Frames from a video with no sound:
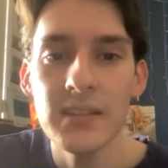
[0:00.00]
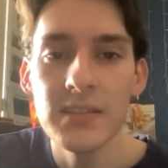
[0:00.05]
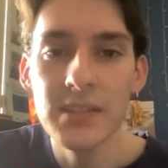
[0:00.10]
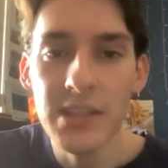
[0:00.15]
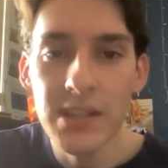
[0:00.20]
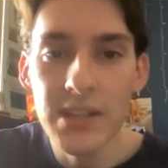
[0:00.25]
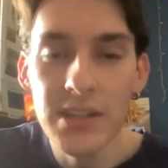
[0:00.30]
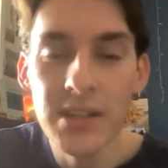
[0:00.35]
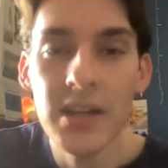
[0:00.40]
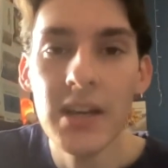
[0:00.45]

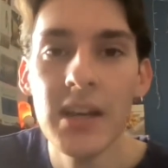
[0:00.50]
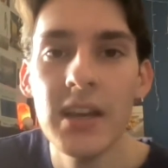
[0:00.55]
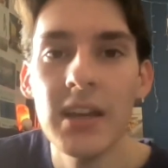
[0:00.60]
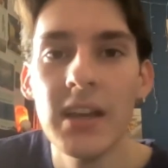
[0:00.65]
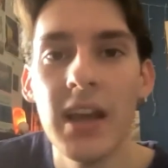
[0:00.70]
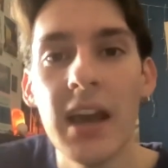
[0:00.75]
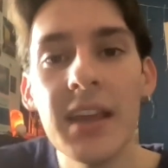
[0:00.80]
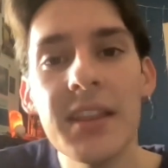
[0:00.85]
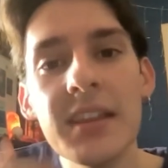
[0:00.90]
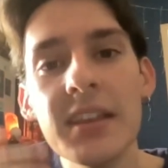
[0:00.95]
So
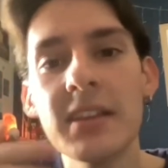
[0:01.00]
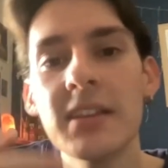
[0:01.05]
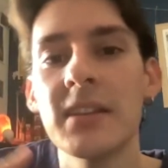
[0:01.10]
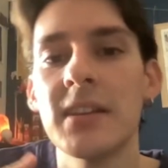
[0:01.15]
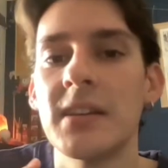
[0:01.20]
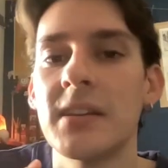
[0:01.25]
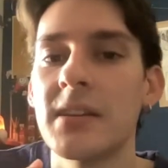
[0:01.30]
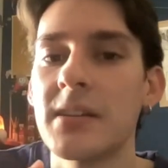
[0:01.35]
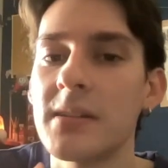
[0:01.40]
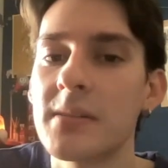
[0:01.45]
I
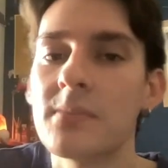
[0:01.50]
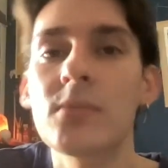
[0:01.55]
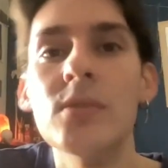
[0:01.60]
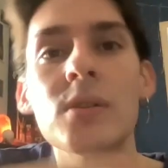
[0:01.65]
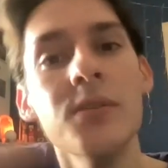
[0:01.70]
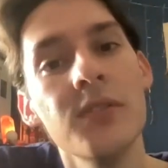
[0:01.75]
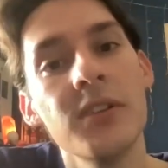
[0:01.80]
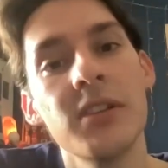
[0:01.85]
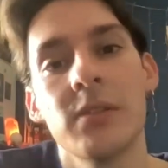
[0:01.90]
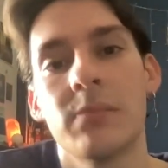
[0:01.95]
think
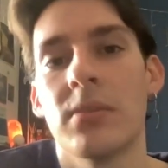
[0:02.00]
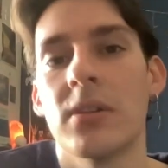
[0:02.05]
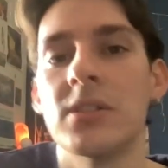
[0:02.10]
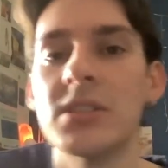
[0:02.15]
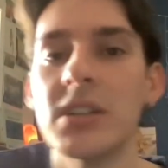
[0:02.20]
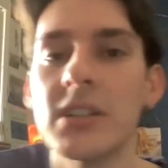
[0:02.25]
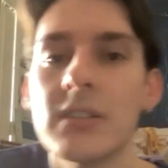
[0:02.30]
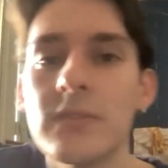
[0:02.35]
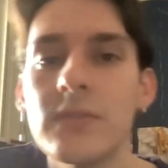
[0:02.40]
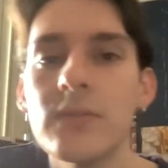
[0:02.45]
moving the
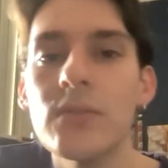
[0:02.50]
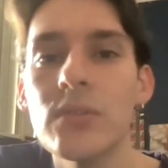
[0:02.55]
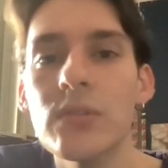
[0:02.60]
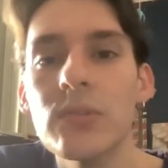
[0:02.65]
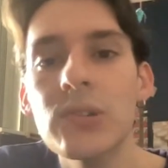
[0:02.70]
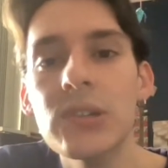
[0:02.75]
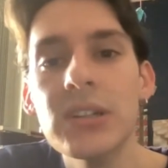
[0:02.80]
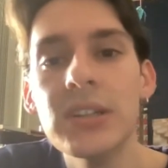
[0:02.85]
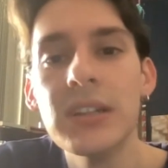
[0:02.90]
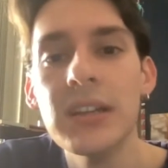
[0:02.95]
project
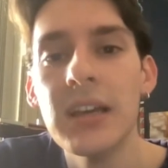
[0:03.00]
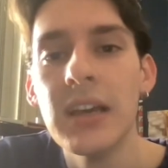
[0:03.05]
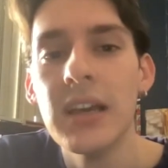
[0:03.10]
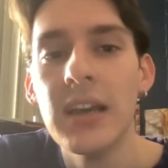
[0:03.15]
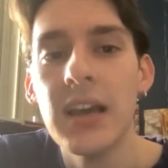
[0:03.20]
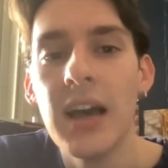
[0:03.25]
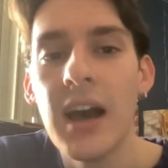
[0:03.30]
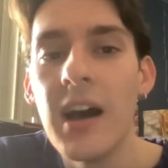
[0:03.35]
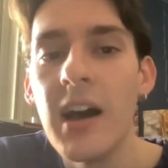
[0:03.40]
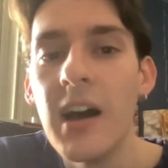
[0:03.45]
forward,
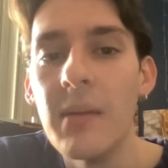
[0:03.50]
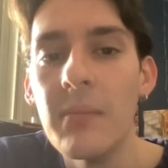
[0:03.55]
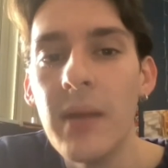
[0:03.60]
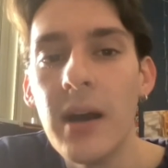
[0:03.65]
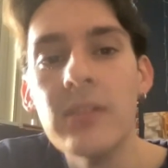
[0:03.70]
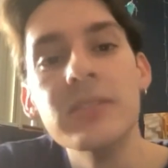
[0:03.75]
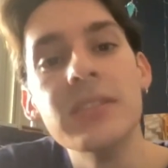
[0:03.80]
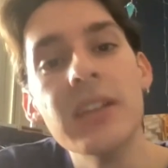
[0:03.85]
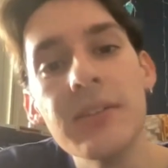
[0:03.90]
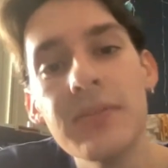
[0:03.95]

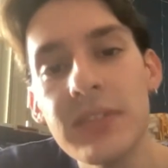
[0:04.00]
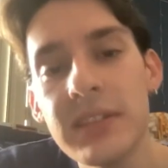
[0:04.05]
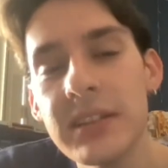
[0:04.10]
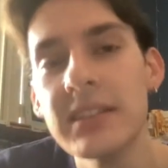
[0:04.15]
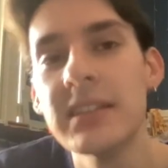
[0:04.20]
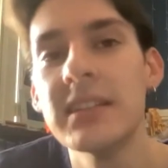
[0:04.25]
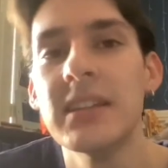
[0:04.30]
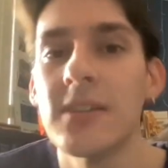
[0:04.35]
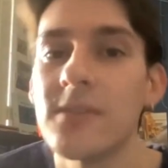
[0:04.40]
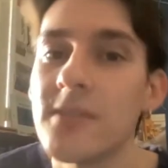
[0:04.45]
I would
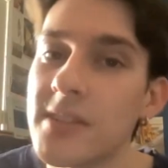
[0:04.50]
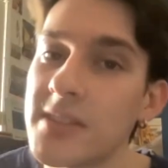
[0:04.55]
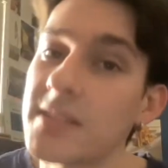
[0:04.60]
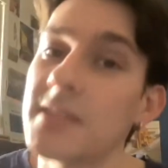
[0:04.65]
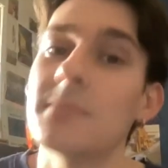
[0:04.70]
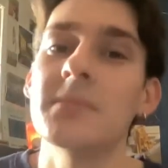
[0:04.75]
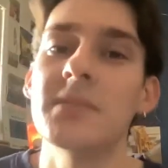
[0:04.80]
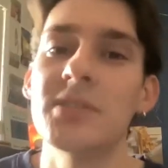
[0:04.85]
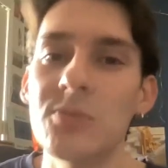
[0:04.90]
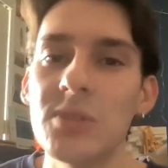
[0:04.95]
definitely, after
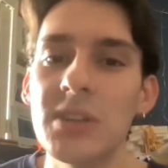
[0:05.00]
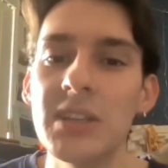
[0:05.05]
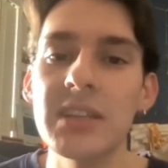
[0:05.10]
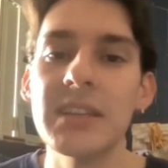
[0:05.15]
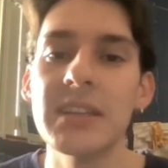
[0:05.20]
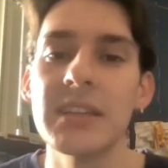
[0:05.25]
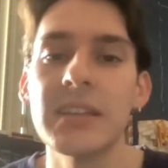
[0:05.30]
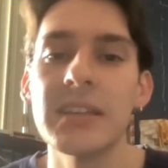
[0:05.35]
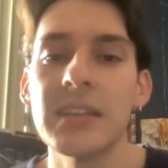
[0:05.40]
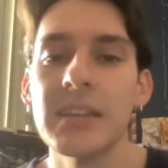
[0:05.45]
some
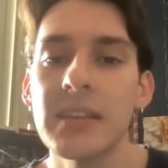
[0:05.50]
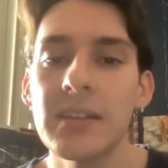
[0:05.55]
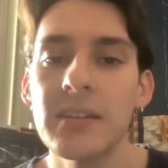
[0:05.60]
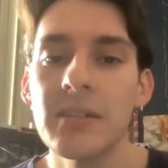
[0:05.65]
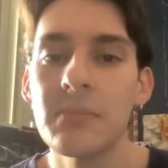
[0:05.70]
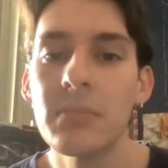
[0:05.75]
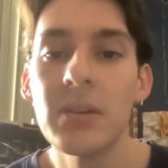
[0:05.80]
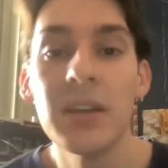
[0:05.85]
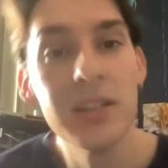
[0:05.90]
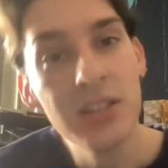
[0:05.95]
tweaking,
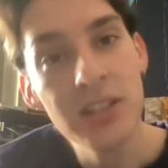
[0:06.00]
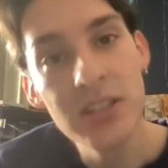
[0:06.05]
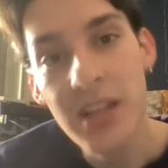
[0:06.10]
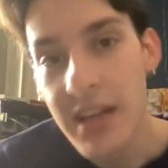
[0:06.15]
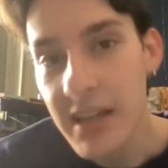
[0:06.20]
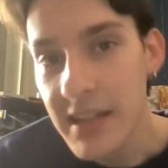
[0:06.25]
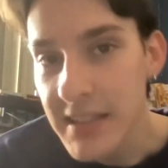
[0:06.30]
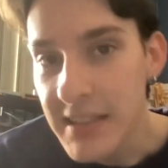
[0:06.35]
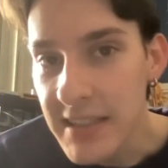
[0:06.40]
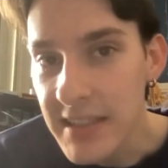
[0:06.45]
pitch the
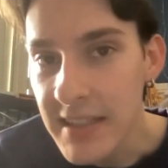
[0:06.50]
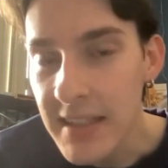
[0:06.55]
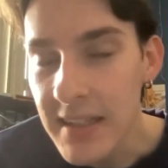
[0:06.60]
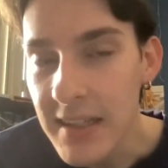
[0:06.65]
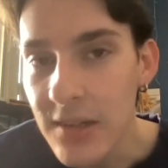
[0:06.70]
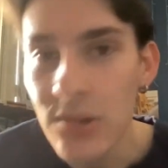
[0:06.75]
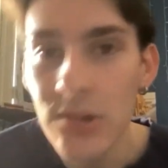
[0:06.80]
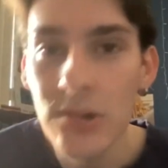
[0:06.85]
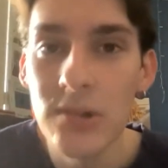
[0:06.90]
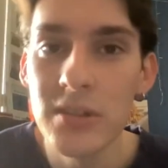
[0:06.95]

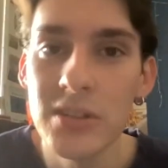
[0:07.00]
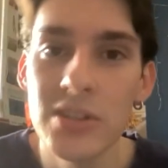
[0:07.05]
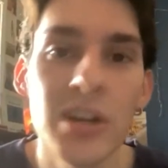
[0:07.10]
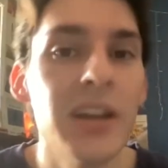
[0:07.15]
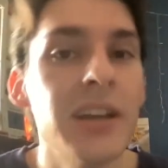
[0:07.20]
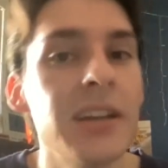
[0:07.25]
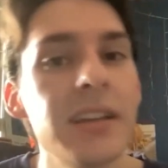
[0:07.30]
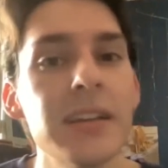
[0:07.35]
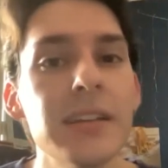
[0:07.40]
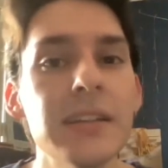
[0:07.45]
idea or
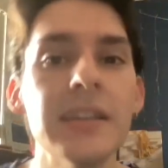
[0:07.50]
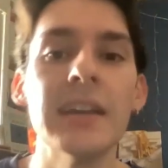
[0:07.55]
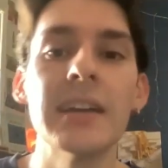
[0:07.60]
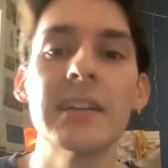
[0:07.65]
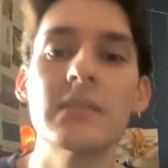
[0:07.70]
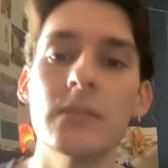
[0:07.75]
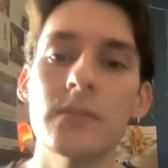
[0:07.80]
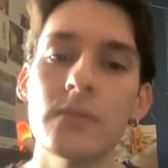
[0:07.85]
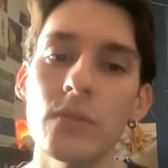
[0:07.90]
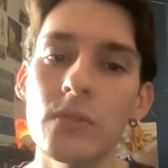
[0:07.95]
try and
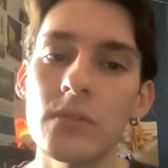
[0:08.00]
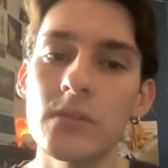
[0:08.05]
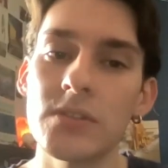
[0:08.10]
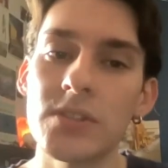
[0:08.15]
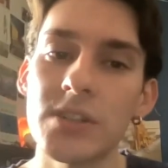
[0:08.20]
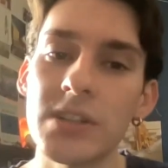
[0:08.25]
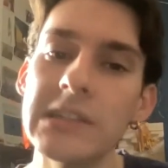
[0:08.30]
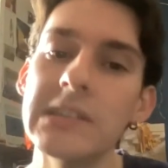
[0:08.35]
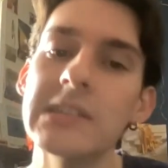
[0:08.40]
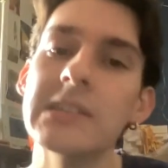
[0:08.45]
connect with all
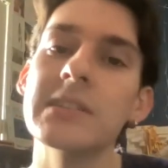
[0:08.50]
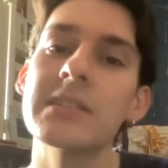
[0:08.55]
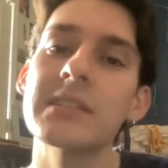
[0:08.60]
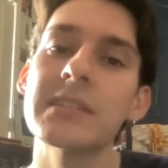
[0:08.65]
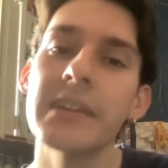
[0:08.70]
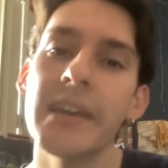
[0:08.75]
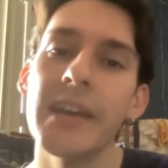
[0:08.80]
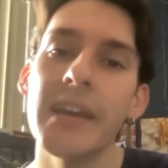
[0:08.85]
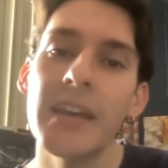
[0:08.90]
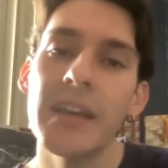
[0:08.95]
trails